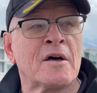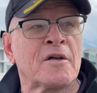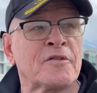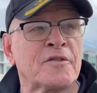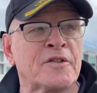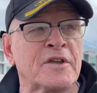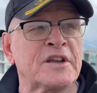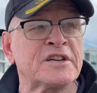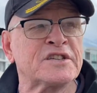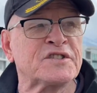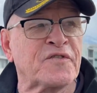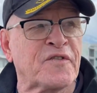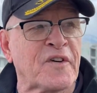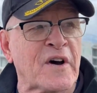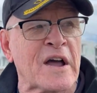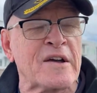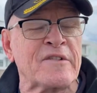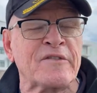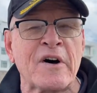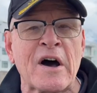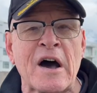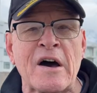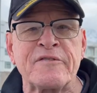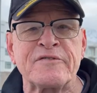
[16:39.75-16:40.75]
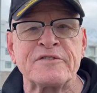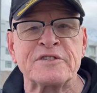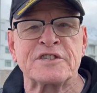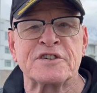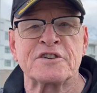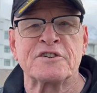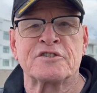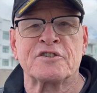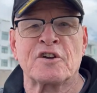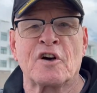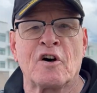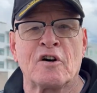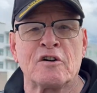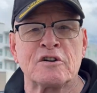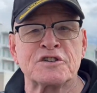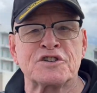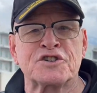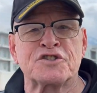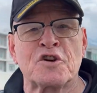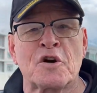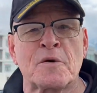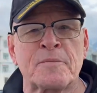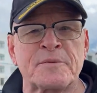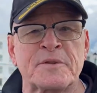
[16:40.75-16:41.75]
These 5 officers all
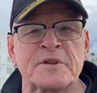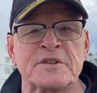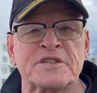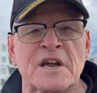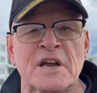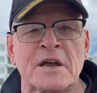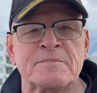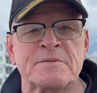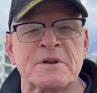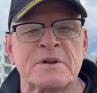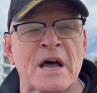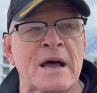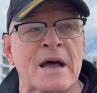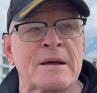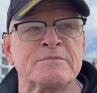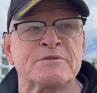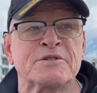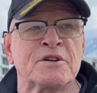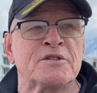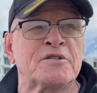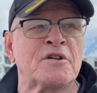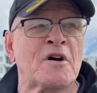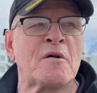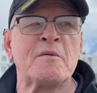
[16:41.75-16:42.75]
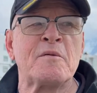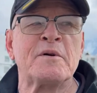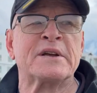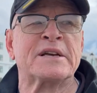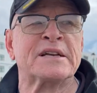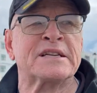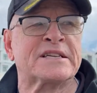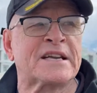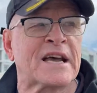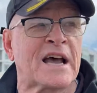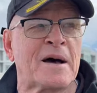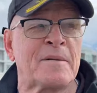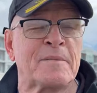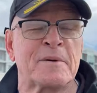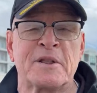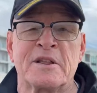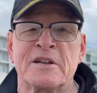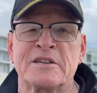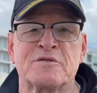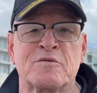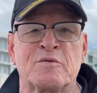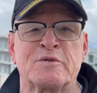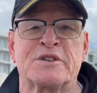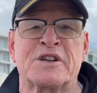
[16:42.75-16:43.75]
show up at the same time, so no one can tell me
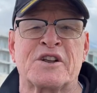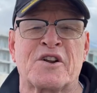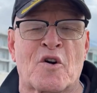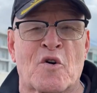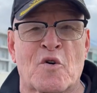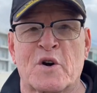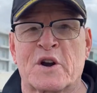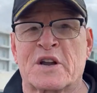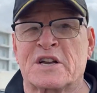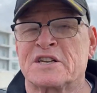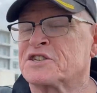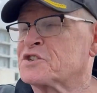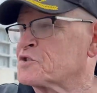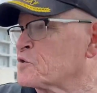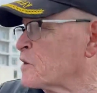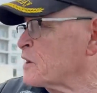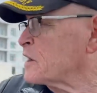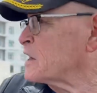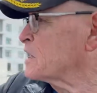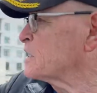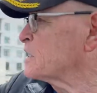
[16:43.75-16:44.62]
this was an orchestrated